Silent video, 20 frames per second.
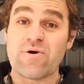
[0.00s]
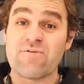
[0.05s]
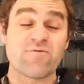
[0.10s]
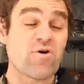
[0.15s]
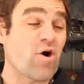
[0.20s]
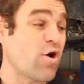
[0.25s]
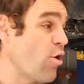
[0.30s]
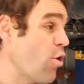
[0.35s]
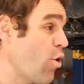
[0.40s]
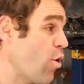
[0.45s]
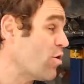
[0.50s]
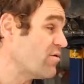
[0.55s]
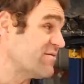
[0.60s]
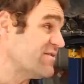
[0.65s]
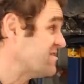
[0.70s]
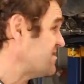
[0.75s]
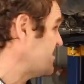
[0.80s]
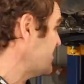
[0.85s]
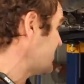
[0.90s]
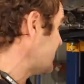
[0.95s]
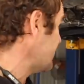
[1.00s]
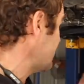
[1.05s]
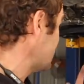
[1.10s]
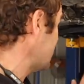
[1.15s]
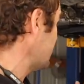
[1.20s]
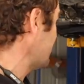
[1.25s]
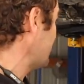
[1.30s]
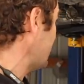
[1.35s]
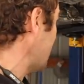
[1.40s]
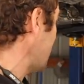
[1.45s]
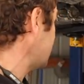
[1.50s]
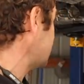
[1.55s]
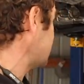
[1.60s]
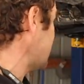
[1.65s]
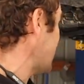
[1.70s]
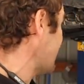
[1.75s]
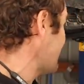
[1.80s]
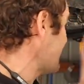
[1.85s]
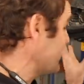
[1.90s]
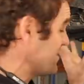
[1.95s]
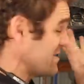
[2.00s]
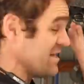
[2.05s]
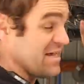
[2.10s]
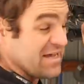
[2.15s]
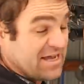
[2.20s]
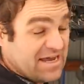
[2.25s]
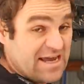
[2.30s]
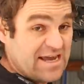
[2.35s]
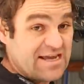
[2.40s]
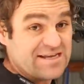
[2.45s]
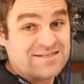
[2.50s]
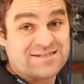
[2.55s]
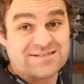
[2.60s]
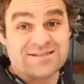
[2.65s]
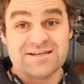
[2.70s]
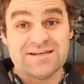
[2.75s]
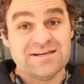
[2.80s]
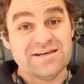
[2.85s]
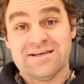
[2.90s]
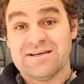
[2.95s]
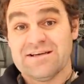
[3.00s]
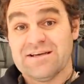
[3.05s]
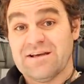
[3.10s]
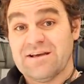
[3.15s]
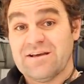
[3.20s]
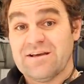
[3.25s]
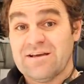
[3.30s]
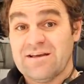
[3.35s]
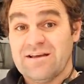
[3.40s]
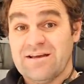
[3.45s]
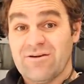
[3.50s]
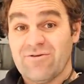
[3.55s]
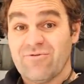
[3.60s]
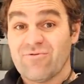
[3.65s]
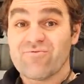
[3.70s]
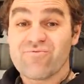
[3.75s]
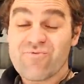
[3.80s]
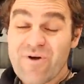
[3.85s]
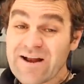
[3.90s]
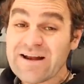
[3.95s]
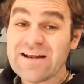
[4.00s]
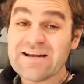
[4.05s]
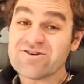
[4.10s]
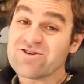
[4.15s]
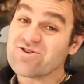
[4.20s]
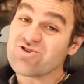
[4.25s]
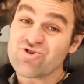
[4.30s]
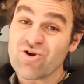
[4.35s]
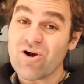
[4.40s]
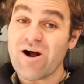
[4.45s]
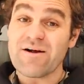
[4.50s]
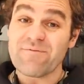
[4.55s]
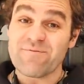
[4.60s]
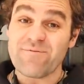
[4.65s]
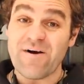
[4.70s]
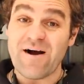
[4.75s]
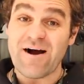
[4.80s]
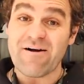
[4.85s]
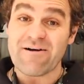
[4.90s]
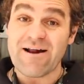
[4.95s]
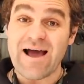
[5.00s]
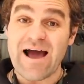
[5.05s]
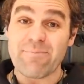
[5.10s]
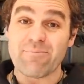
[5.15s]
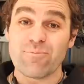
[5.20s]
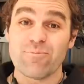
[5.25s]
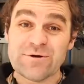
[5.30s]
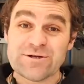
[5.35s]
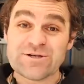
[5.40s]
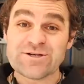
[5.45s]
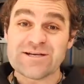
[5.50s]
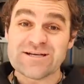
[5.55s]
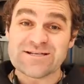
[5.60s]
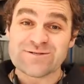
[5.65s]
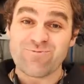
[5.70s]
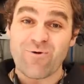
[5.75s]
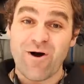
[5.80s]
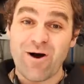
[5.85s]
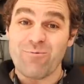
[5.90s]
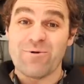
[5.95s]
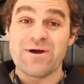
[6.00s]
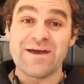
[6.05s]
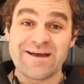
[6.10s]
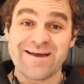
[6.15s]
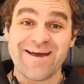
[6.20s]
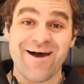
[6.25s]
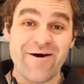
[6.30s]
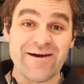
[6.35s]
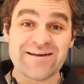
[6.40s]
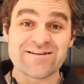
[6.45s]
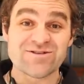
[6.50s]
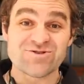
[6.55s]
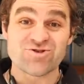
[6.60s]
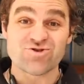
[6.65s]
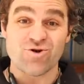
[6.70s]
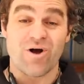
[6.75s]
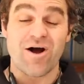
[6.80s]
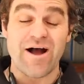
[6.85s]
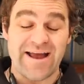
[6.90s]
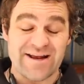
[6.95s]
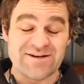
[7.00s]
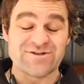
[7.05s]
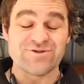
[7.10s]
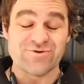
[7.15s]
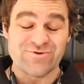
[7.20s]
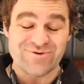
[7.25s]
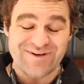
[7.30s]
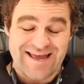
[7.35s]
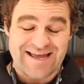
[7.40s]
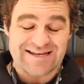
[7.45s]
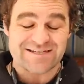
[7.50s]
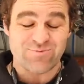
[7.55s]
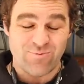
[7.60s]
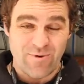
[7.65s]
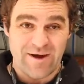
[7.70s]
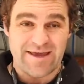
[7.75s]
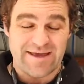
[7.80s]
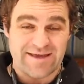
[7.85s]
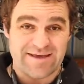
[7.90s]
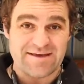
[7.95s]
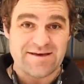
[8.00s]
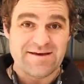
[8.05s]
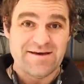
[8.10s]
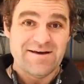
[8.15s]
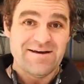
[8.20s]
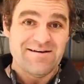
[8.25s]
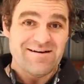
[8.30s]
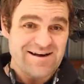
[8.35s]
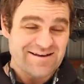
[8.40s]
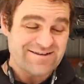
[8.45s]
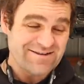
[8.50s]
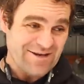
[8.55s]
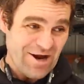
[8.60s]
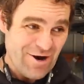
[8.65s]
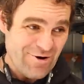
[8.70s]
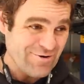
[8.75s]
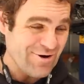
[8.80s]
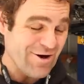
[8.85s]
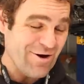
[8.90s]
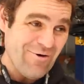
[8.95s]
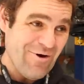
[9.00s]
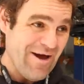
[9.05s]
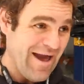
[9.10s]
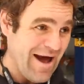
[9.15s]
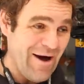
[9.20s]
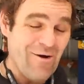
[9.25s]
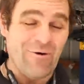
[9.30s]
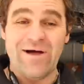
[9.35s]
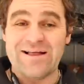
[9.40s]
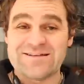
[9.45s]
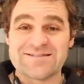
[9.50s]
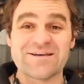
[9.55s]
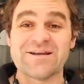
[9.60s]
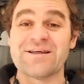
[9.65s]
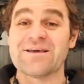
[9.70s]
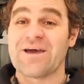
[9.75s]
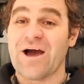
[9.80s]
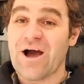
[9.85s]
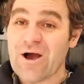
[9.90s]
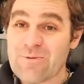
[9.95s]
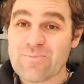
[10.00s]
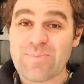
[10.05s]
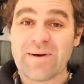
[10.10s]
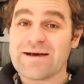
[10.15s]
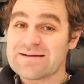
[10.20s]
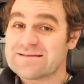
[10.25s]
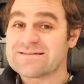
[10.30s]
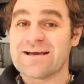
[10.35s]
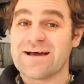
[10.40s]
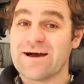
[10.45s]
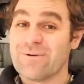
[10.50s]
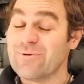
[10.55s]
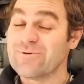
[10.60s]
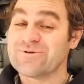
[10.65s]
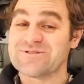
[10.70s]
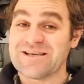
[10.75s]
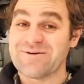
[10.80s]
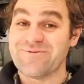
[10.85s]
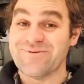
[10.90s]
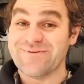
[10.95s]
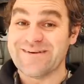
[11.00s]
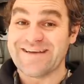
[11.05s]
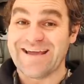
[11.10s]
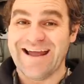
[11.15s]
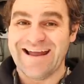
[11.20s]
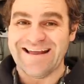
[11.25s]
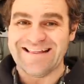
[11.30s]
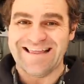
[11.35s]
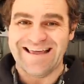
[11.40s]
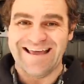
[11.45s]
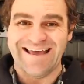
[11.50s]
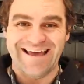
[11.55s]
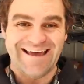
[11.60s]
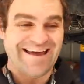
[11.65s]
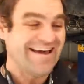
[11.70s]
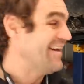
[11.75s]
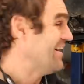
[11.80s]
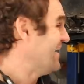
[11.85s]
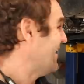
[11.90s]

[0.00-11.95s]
we've got all of the systems in place. Everything is ready to try and fire it up, which is what we're going to try and do next week. I don't know how that's going to go, but we'll see when we get there.